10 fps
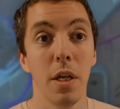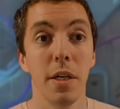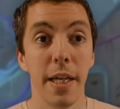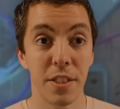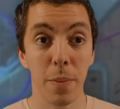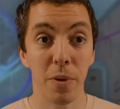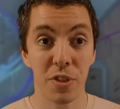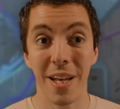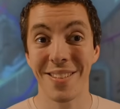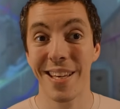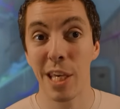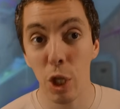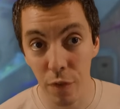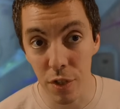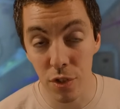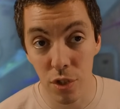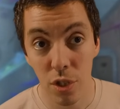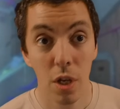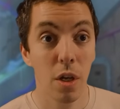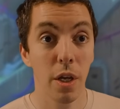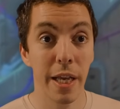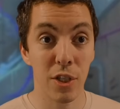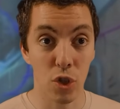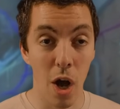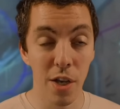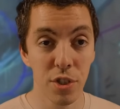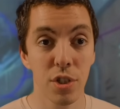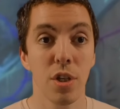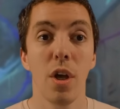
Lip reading: It simply says kill this, exhaust